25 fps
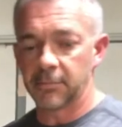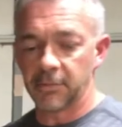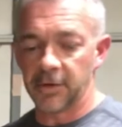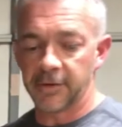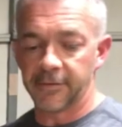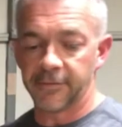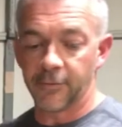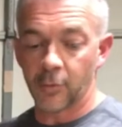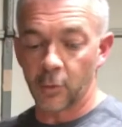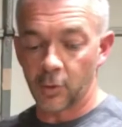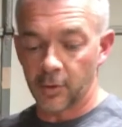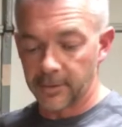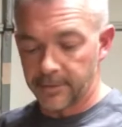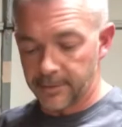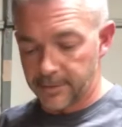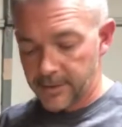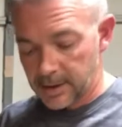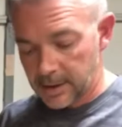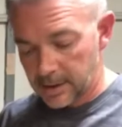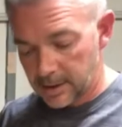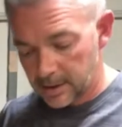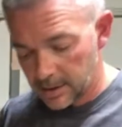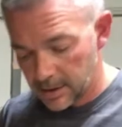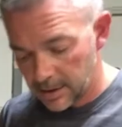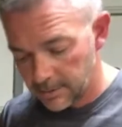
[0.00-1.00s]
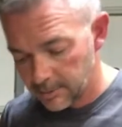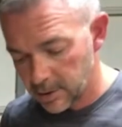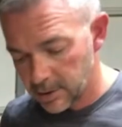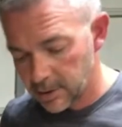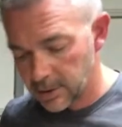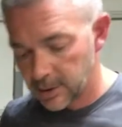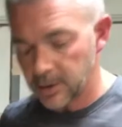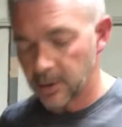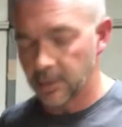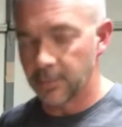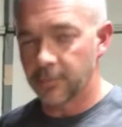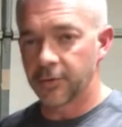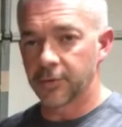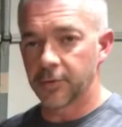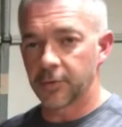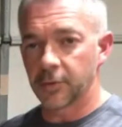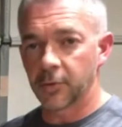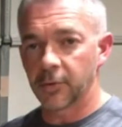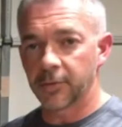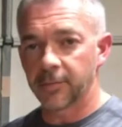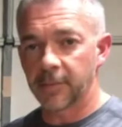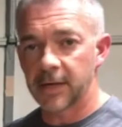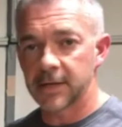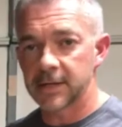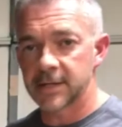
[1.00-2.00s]
Before then, I'm gonna come through
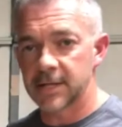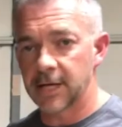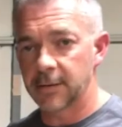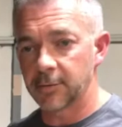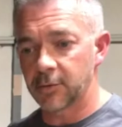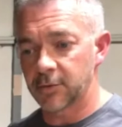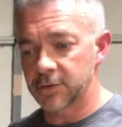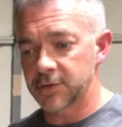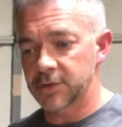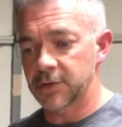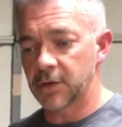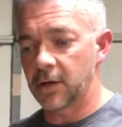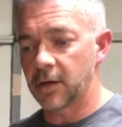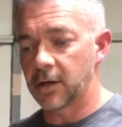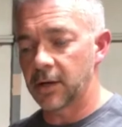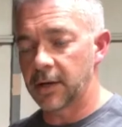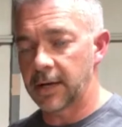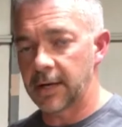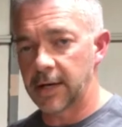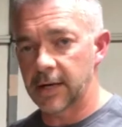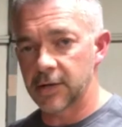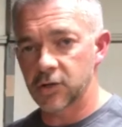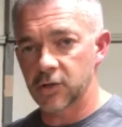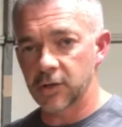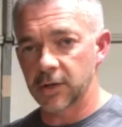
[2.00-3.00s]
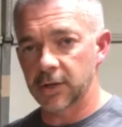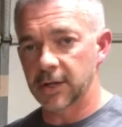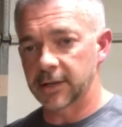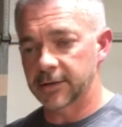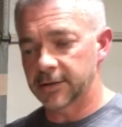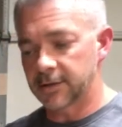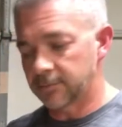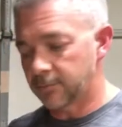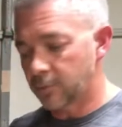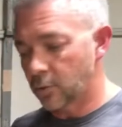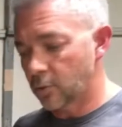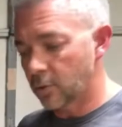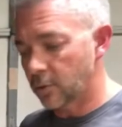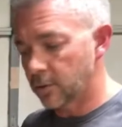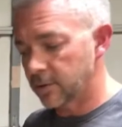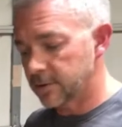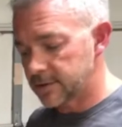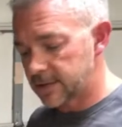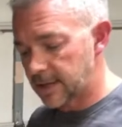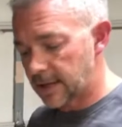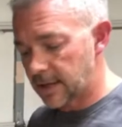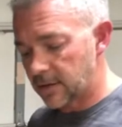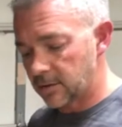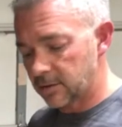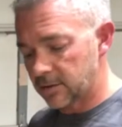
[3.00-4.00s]
with my table saw and actually cut the
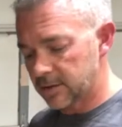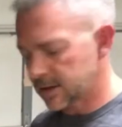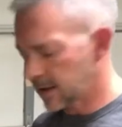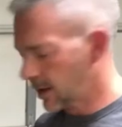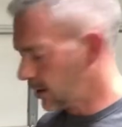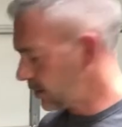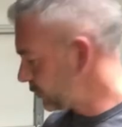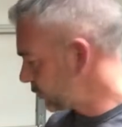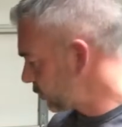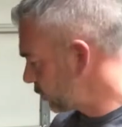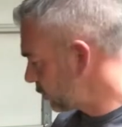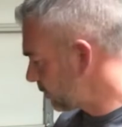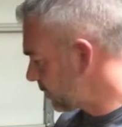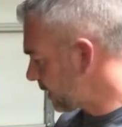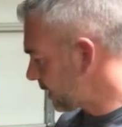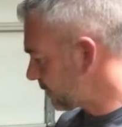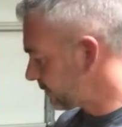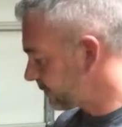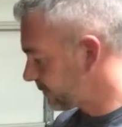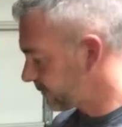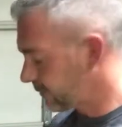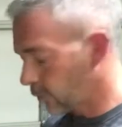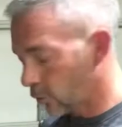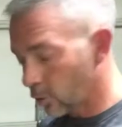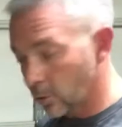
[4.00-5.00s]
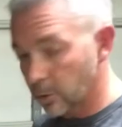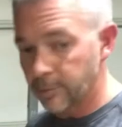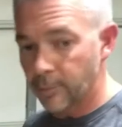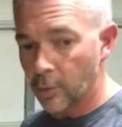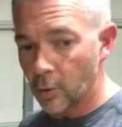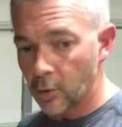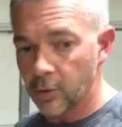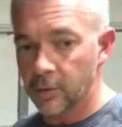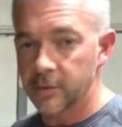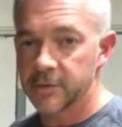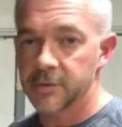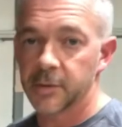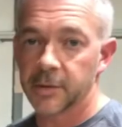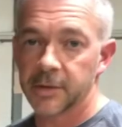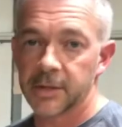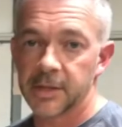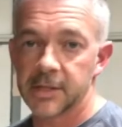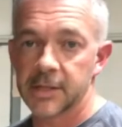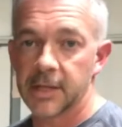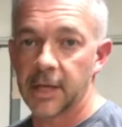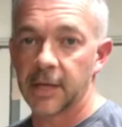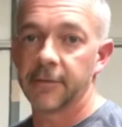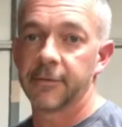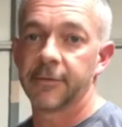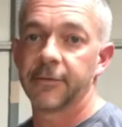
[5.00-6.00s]
boards out because I'll do about four boards with
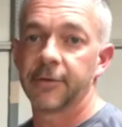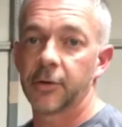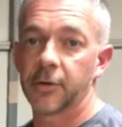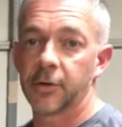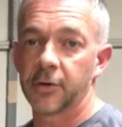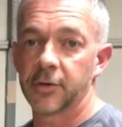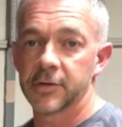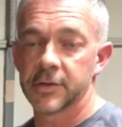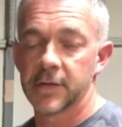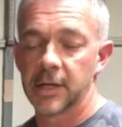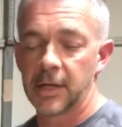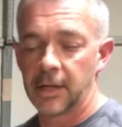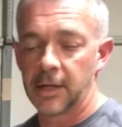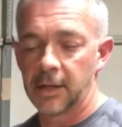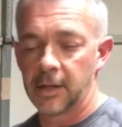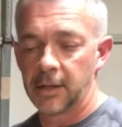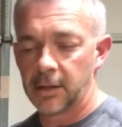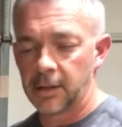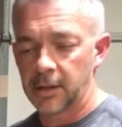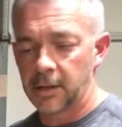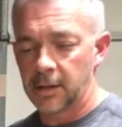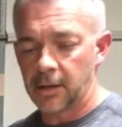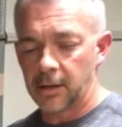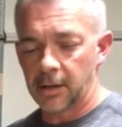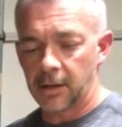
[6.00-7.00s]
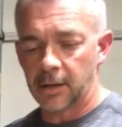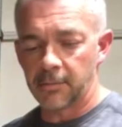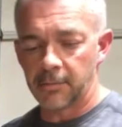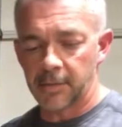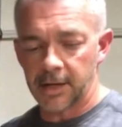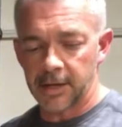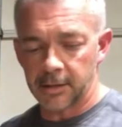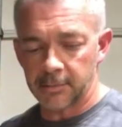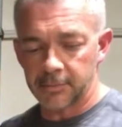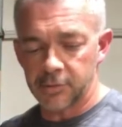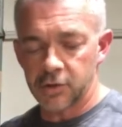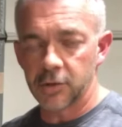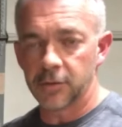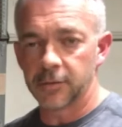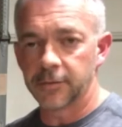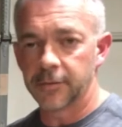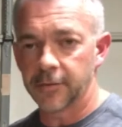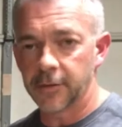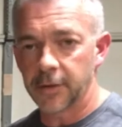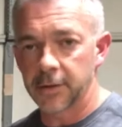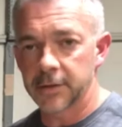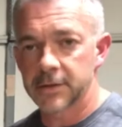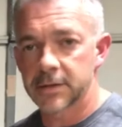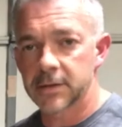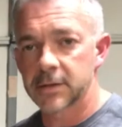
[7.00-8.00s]
these eight footers, uh, make them two
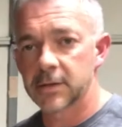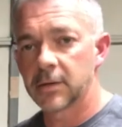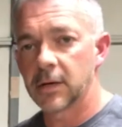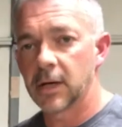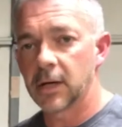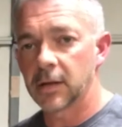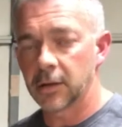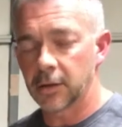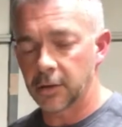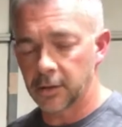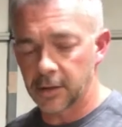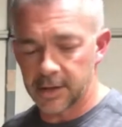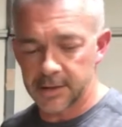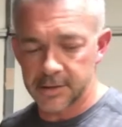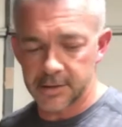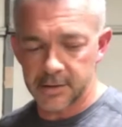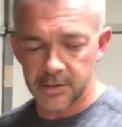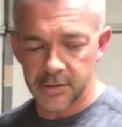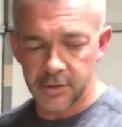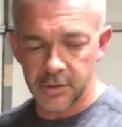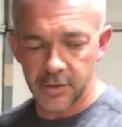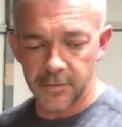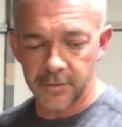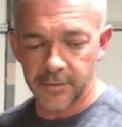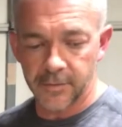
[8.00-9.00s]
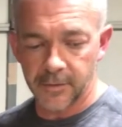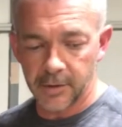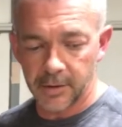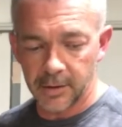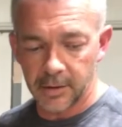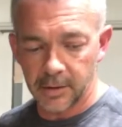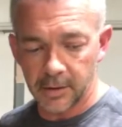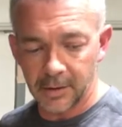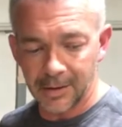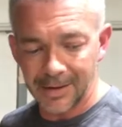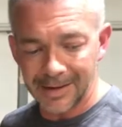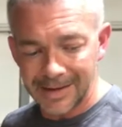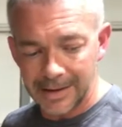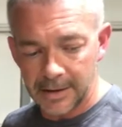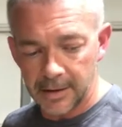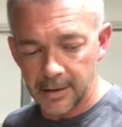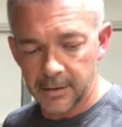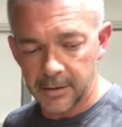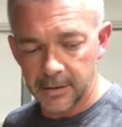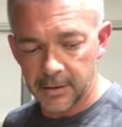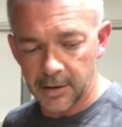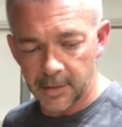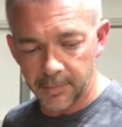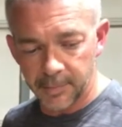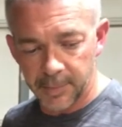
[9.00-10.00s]
foot, a little less than two foot length
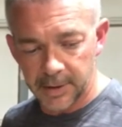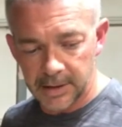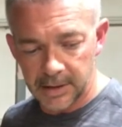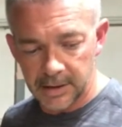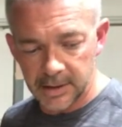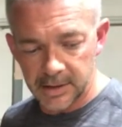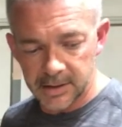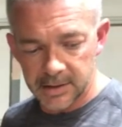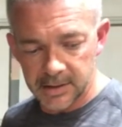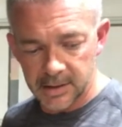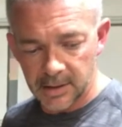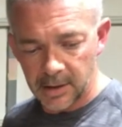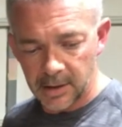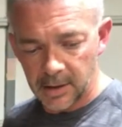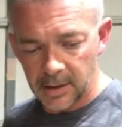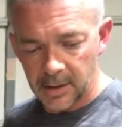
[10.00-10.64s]
a piece.